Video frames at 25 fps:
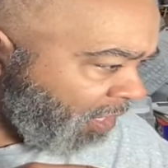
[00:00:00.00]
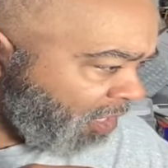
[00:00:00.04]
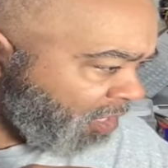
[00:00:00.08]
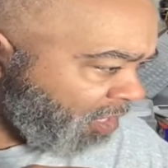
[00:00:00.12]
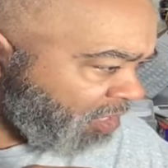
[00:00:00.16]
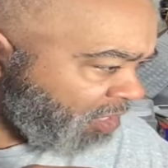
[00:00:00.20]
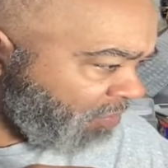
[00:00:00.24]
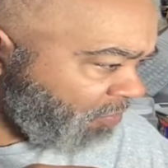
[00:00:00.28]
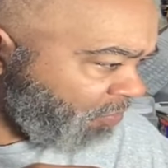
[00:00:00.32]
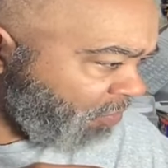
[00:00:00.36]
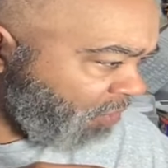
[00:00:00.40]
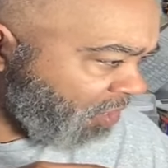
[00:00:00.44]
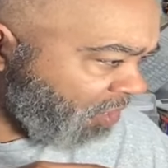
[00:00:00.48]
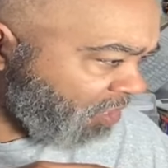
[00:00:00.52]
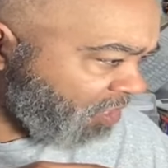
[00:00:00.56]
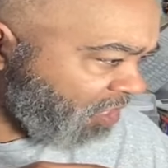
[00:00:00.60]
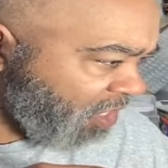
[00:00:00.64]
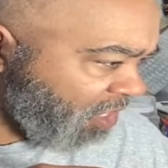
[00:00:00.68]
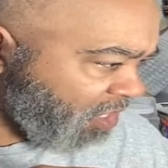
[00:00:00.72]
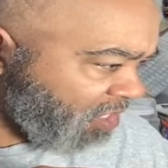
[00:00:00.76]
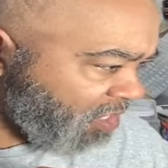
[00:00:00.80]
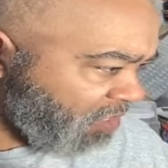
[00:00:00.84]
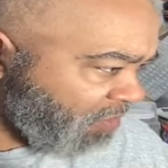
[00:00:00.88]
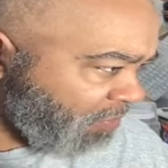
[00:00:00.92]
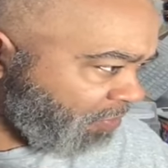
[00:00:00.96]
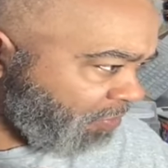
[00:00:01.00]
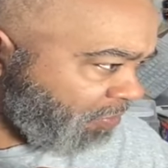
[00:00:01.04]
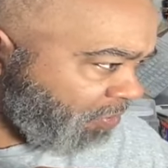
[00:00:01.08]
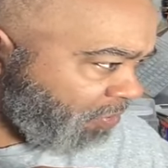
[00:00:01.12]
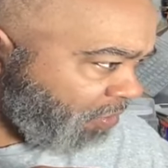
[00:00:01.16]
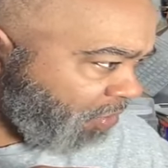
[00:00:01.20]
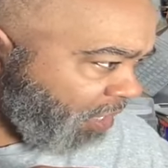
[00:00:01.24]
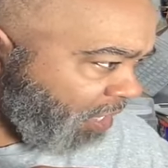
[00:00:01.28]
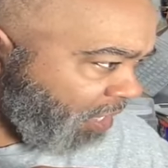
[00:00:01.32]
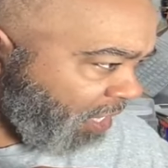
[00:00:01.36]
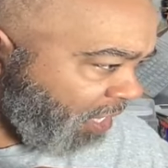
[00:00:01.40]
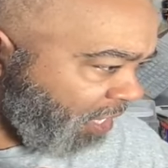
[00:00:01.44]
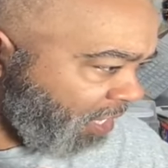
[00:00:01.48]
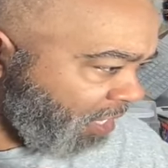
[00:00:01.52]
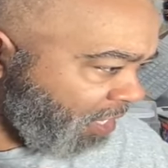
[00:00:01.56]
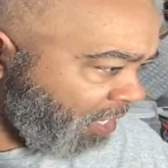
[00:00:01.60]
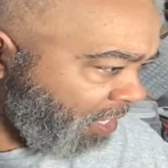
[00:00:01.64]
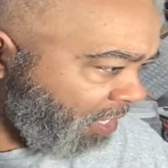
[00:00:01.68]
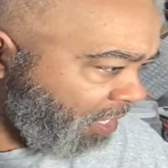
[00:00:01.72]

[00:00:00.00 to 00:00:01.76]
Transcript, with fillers: She wants us to pray